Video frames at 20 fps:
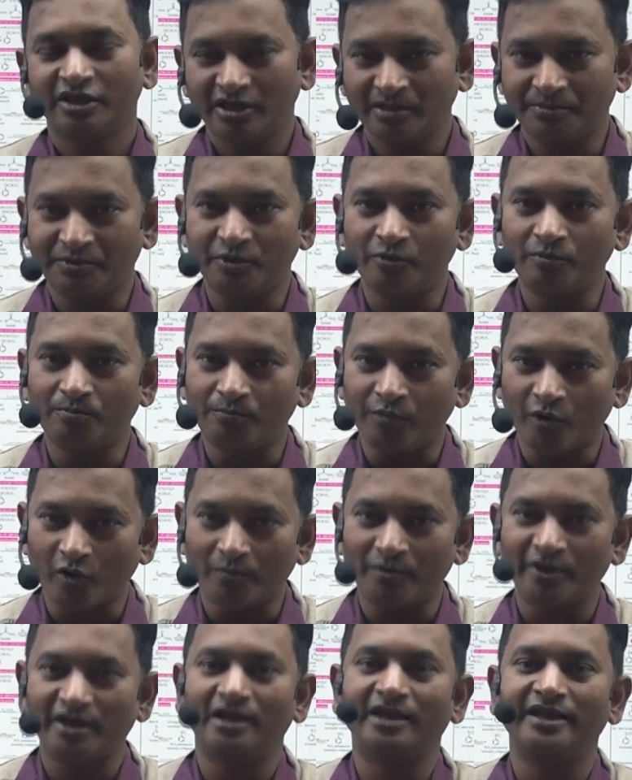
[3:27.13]
If you
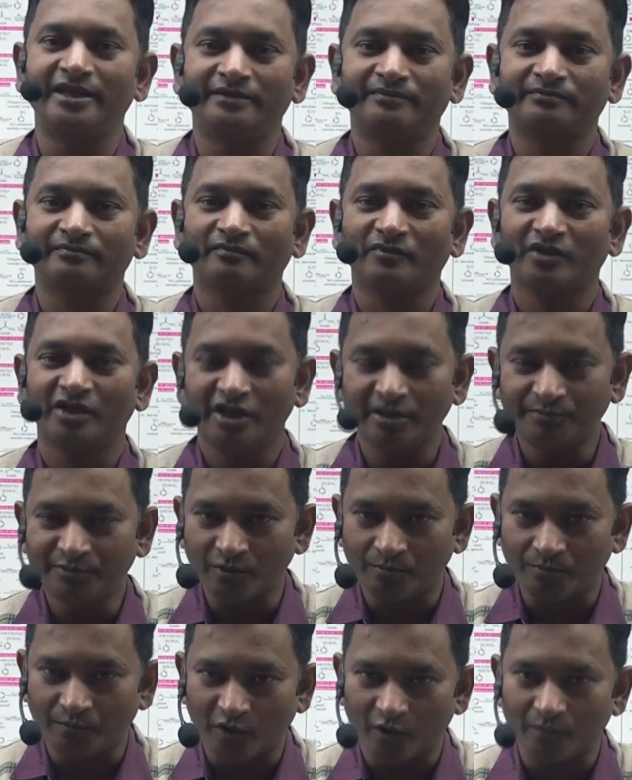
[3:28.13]
properly
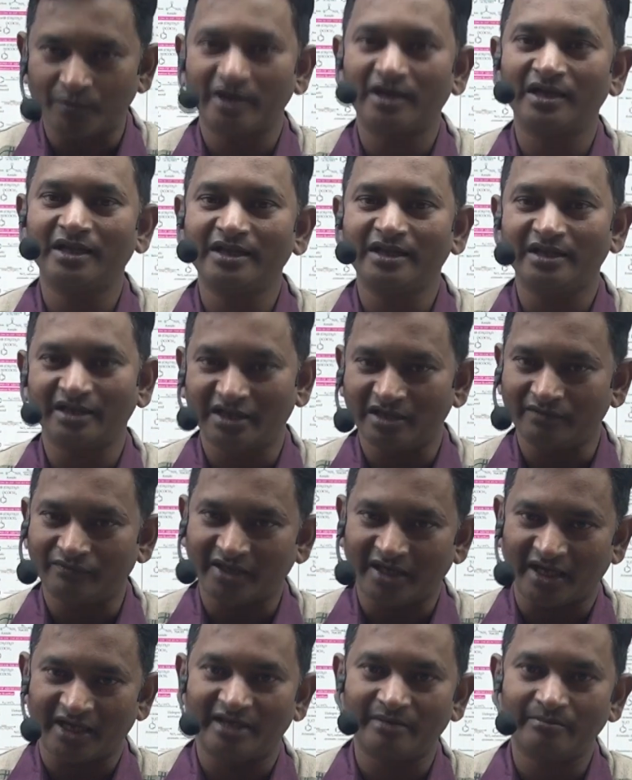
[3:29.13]
give
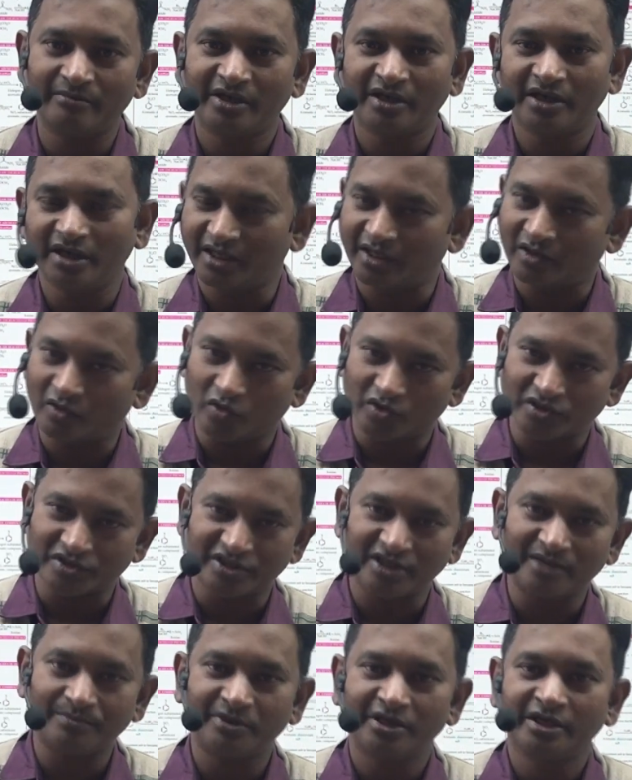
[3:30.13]
time in
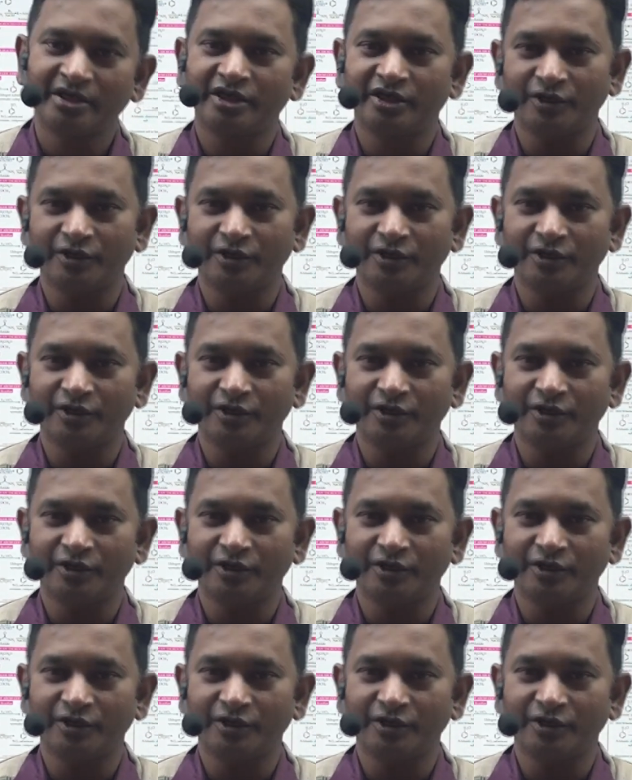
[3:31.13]
concept,